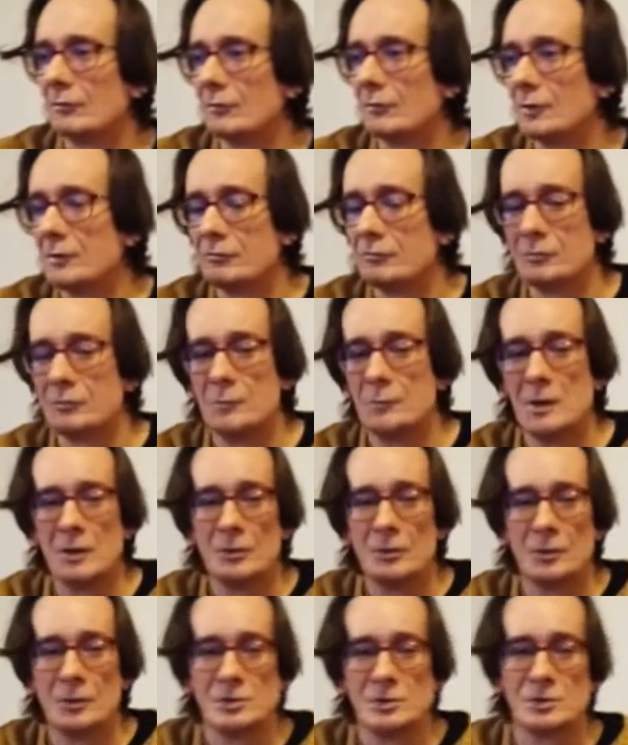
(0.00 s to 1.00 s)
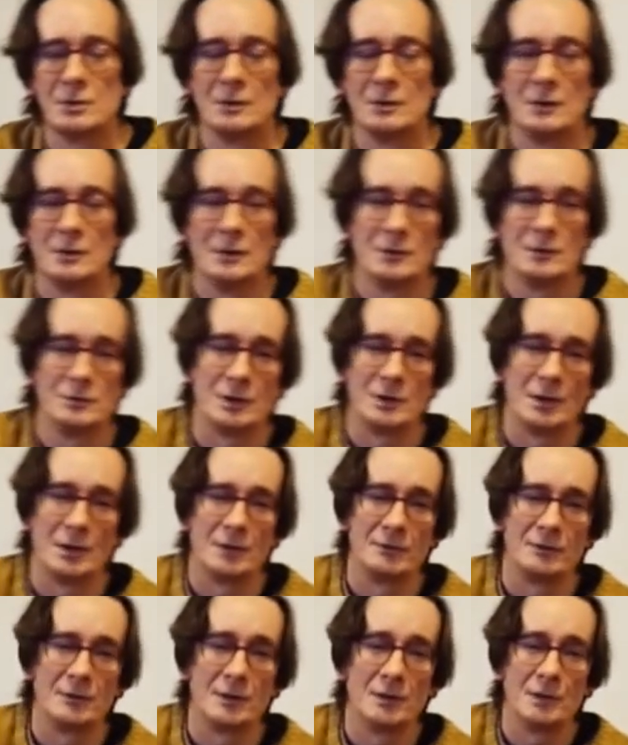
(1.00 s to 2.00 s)
kind of familiar with
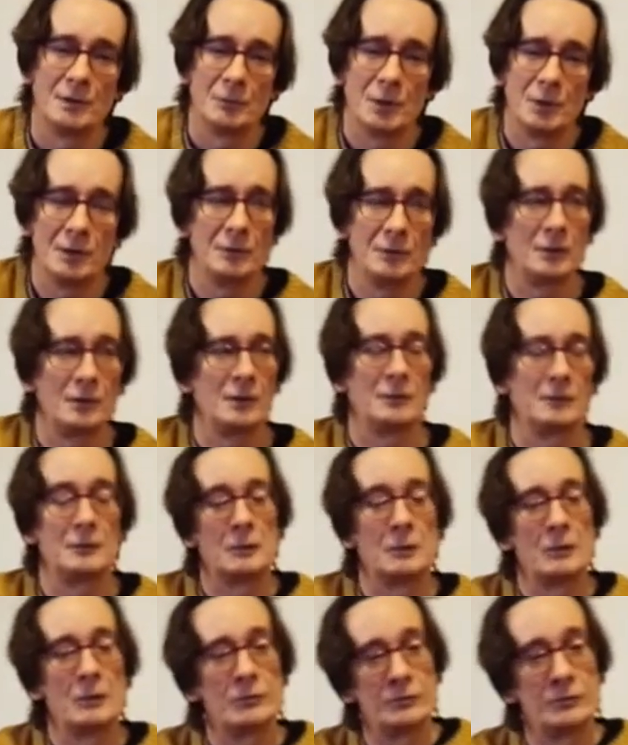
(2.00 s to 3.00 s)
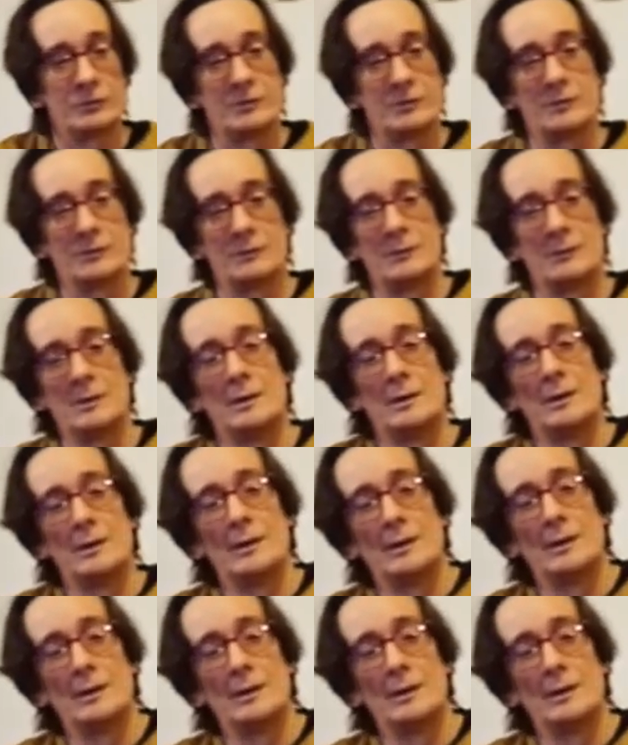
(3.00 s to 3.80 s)
jazz in any way, you're getting closer to